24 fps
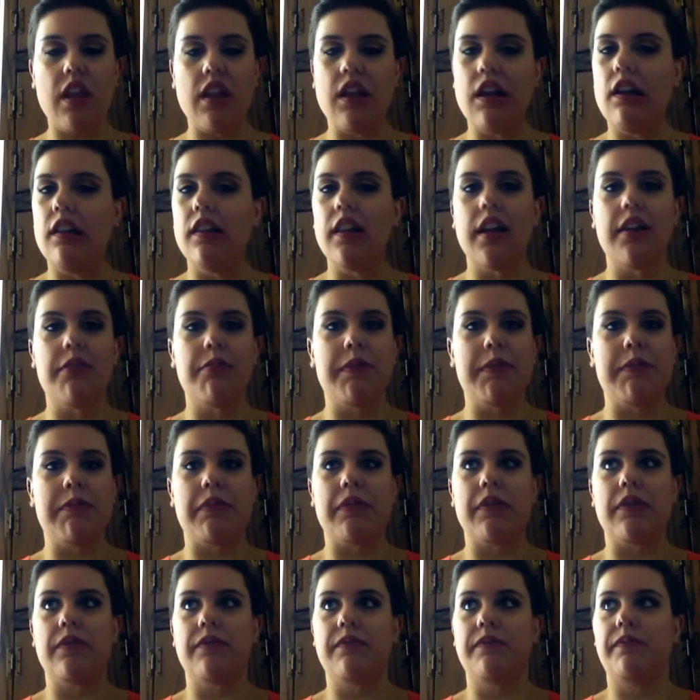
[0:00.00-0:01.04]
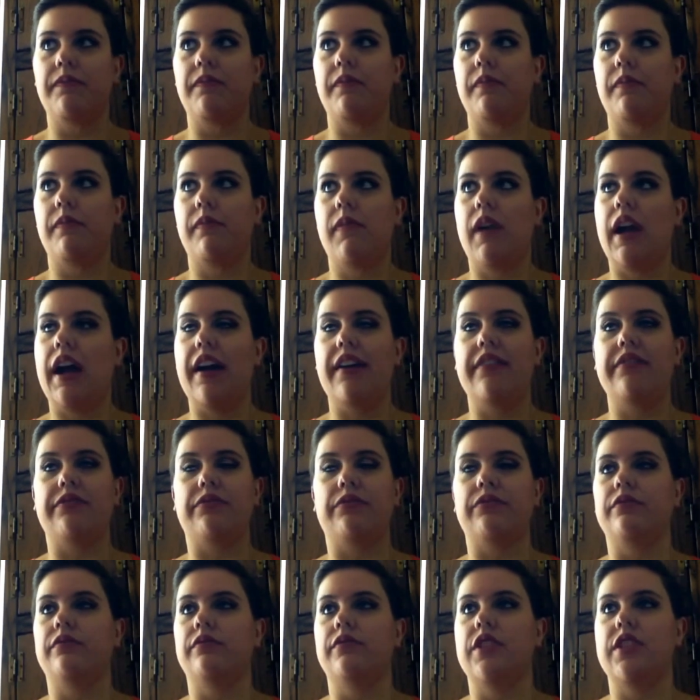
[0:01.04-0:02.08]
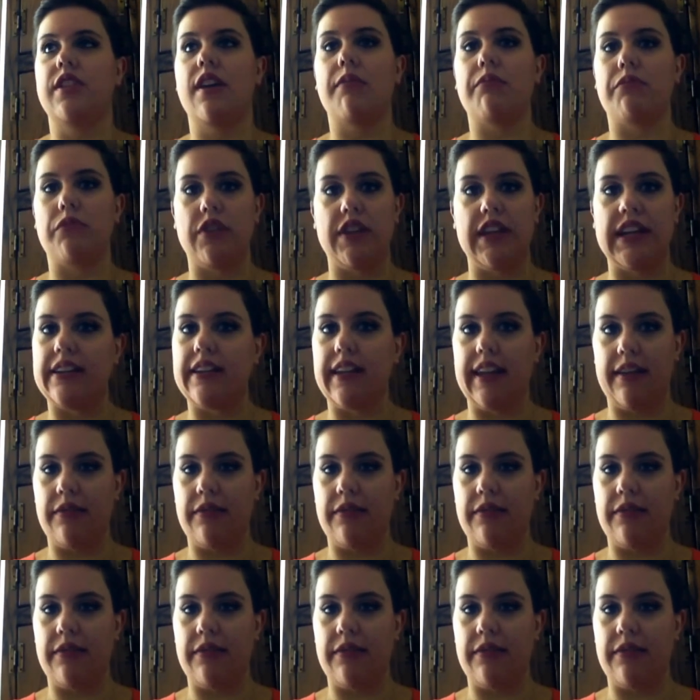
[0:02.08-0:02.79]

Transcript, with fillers: a lot of people have some re-